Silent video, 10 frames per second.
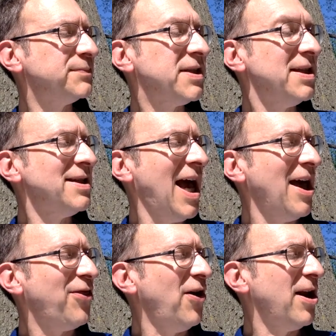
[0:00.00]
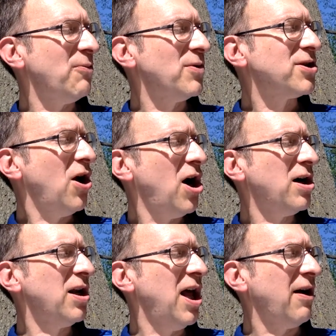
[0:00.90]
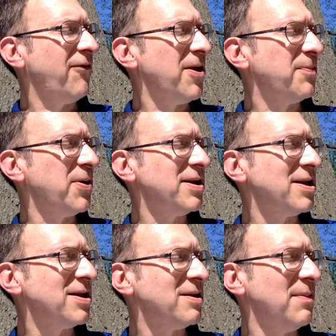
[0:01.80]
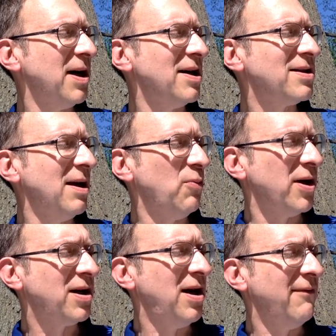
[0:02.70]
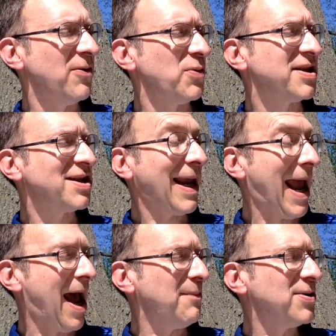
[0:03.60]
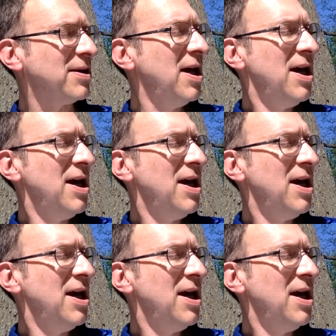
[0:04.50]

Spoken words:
Tendai thought it was hard luck for the princess to marry someone covered with scabs.